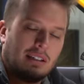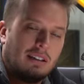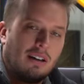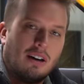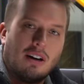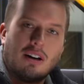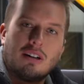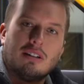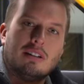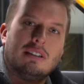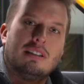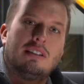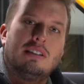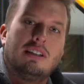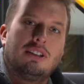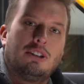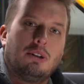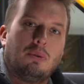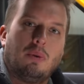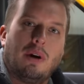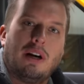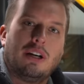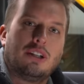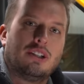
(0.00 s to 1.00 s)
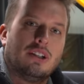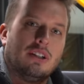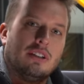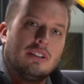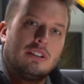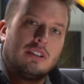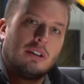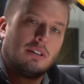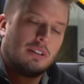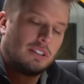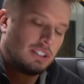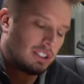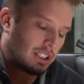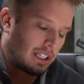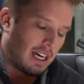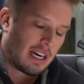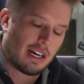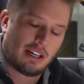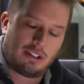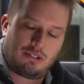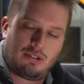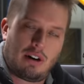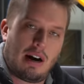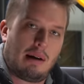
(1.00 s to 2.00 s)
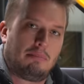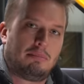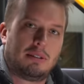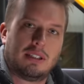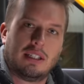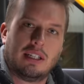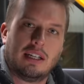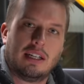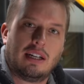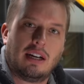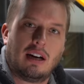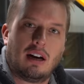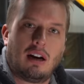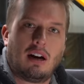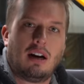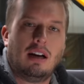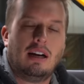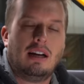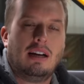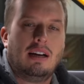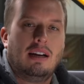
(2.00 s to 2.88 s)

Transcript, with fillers: an ugly situation. So it just kind of traps it in there.